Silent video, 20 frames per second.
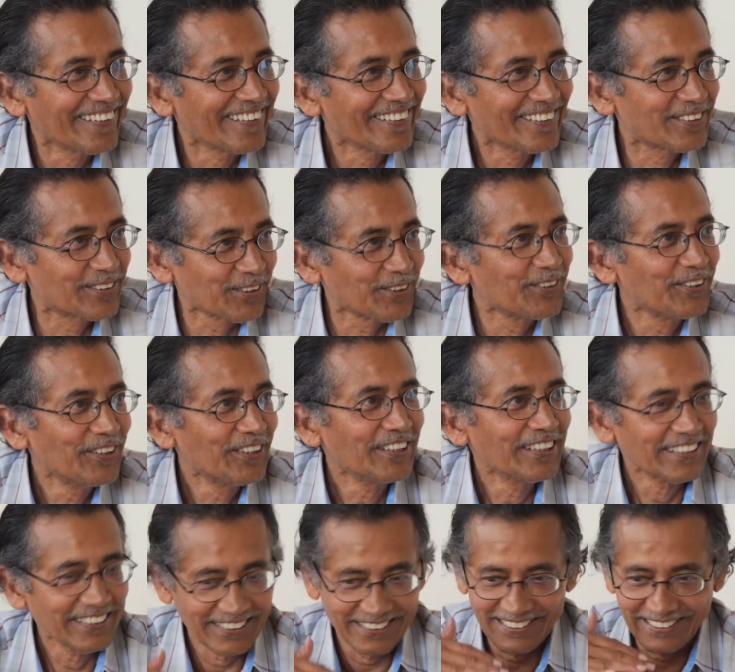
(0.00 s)
So
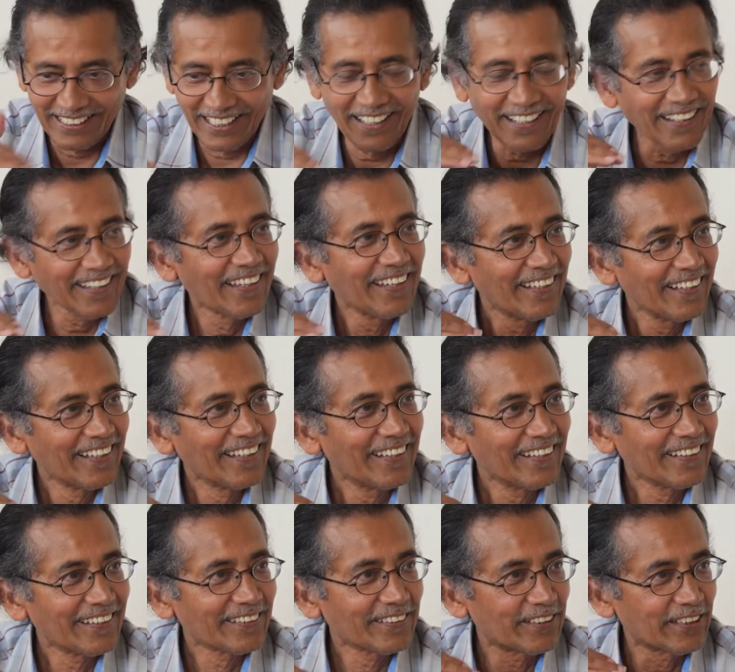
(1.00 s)
still,
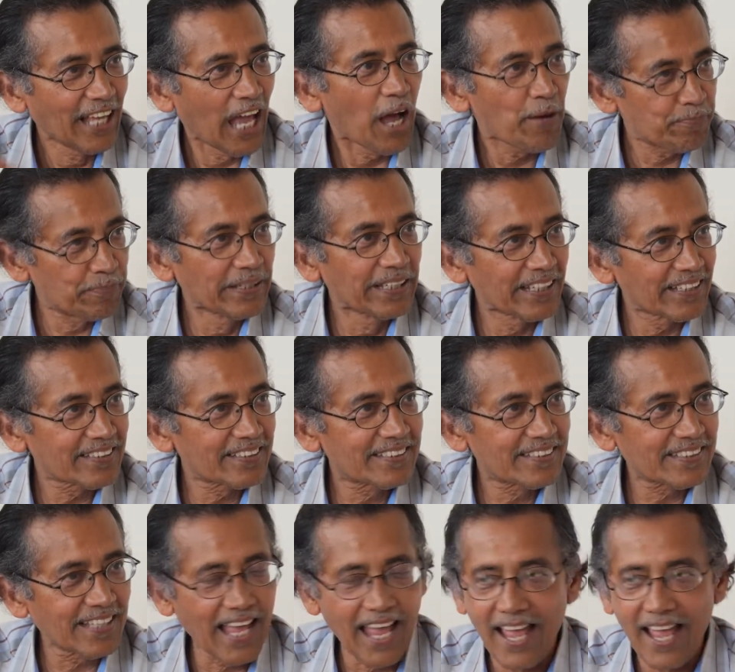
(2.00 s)
the happiness